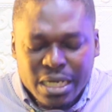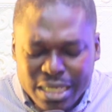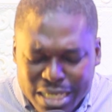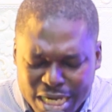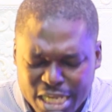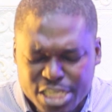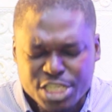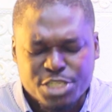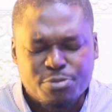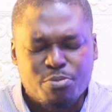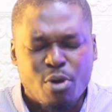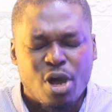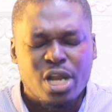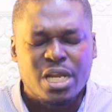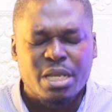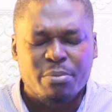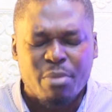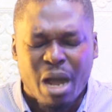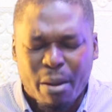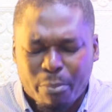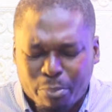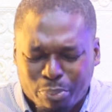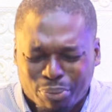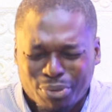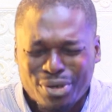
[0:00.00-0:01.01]
This morning,
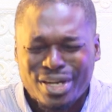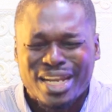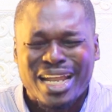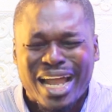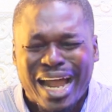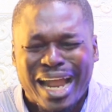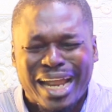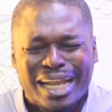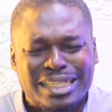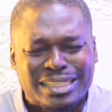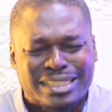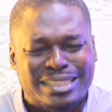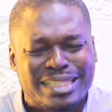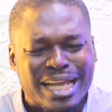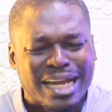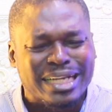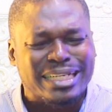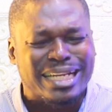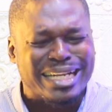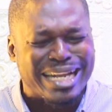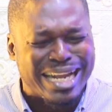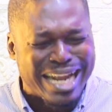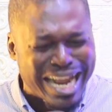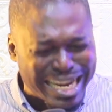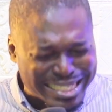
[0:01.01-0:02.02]
my prayer is
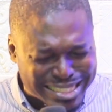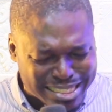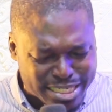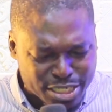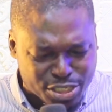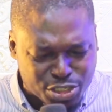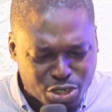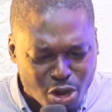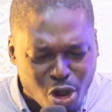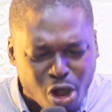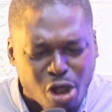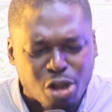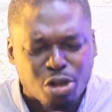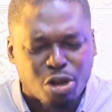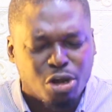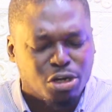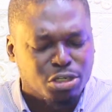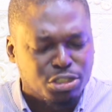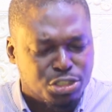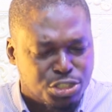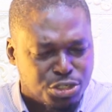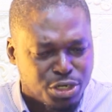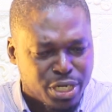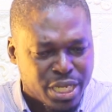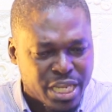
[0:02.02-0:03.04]
that cast it all
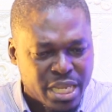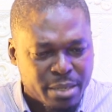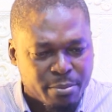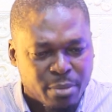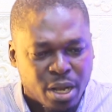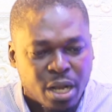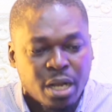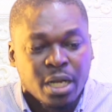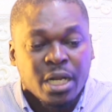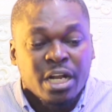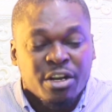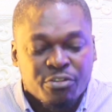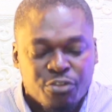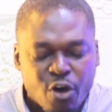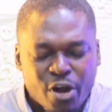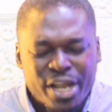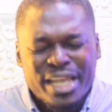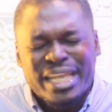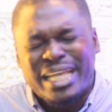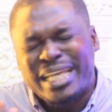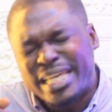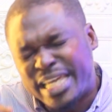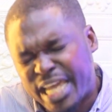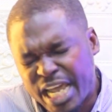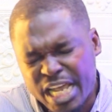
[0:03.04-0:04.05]
unto him, for
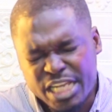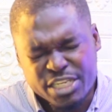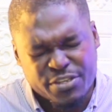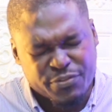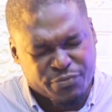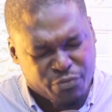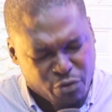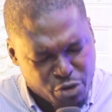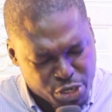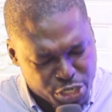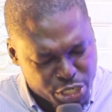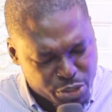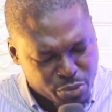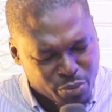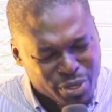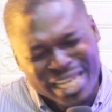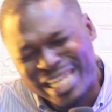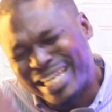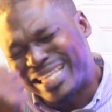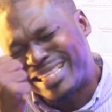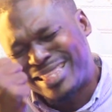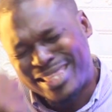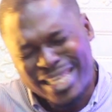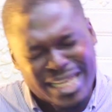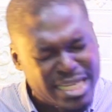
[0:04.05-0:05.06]
he cares for you.
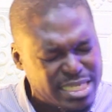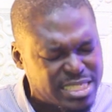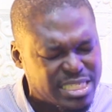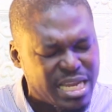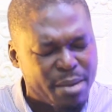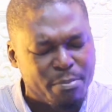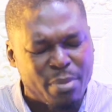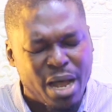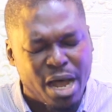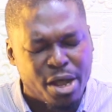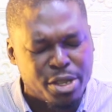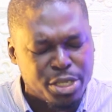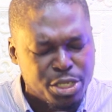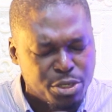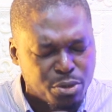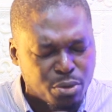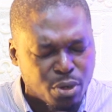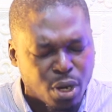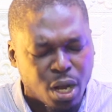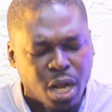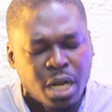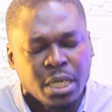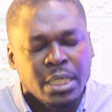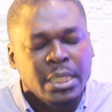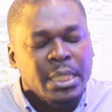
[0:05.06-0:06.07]
He thinks about
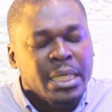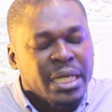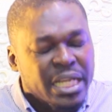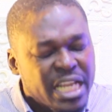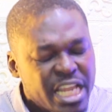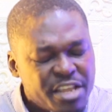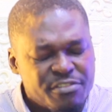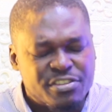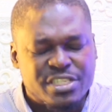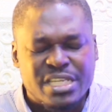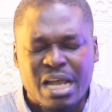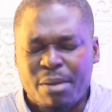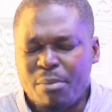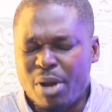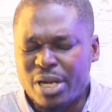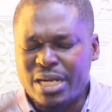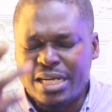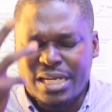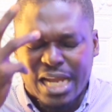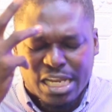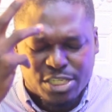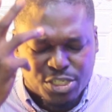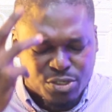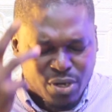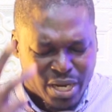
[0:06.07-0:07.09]
you. If somebody
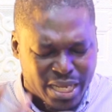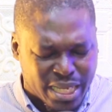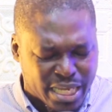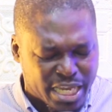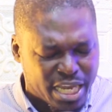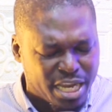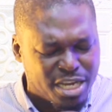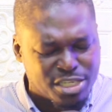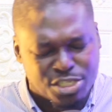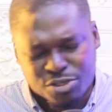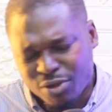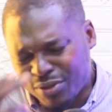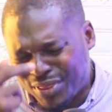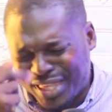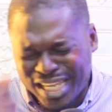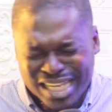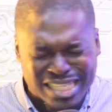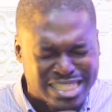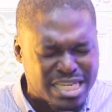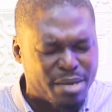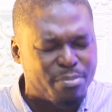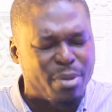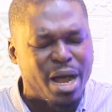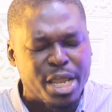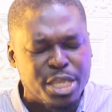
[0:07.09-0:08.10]
does not care or
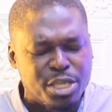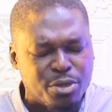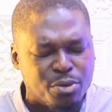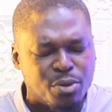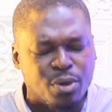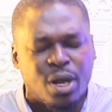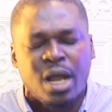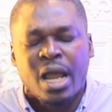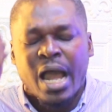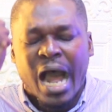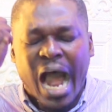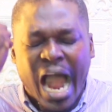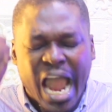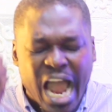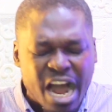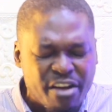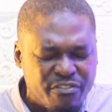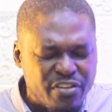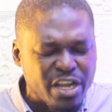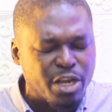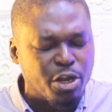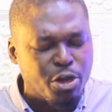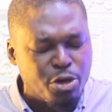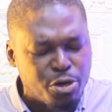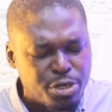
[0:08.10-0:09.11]
thinks about you, I
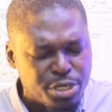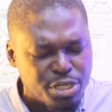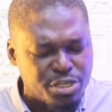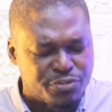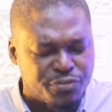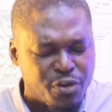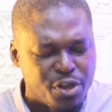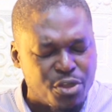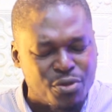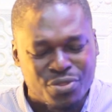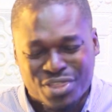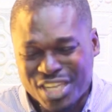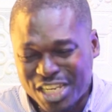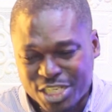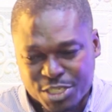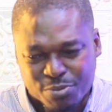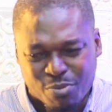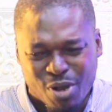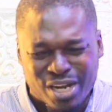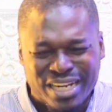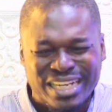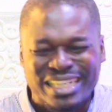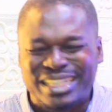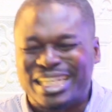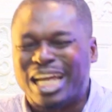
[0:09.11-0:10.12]
have a good news for you this
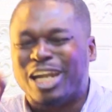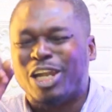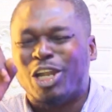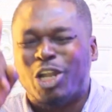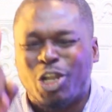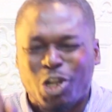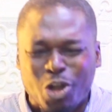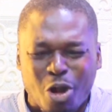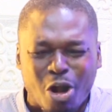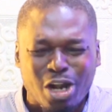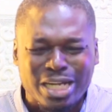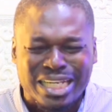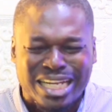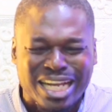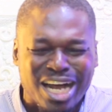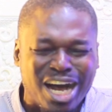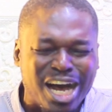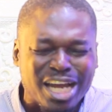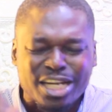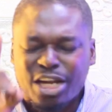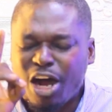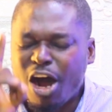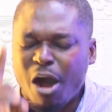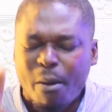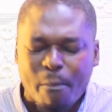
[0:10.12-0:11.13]
morning. The Lord
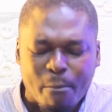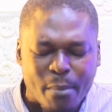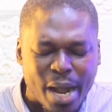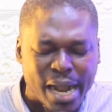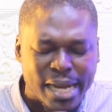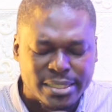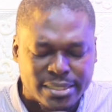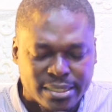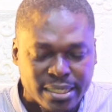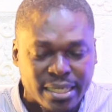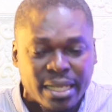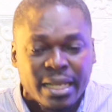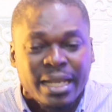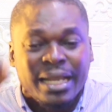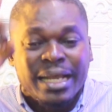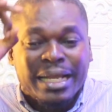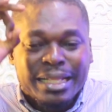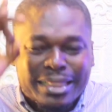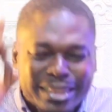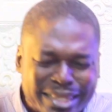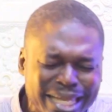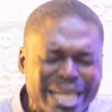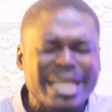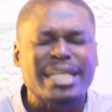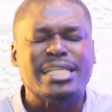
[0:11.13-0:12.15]
God Almighty
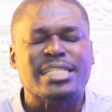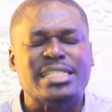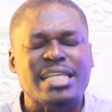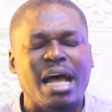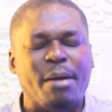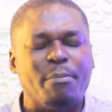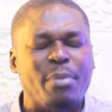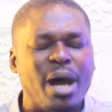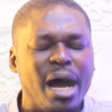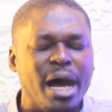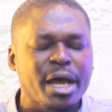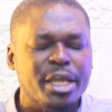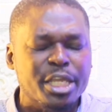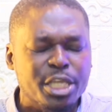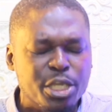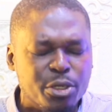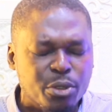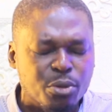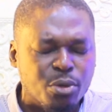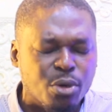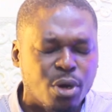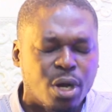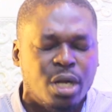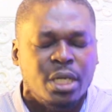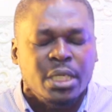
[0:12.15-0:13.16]
thinks about
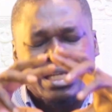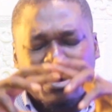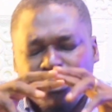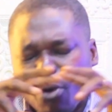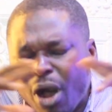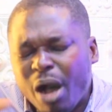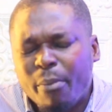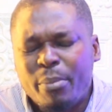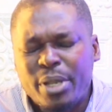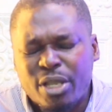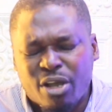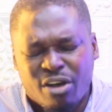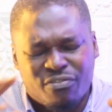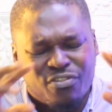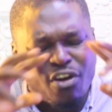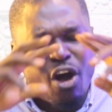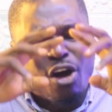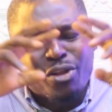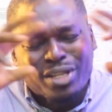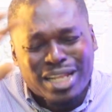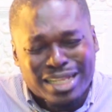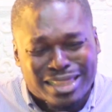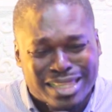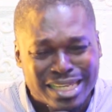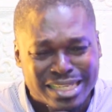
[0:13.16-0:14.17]
you. The warning of
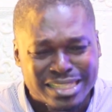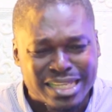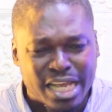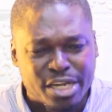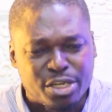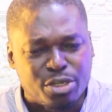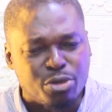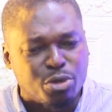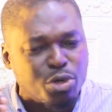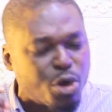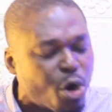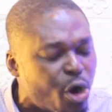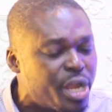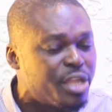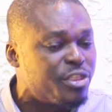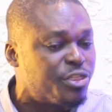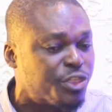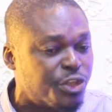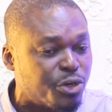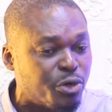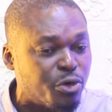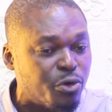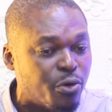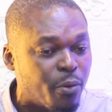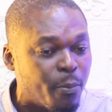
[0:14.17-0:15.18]
all the things that you're going
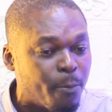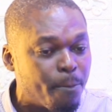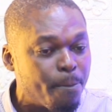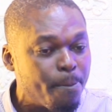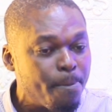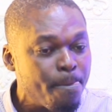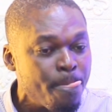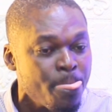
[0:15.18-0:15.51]
through.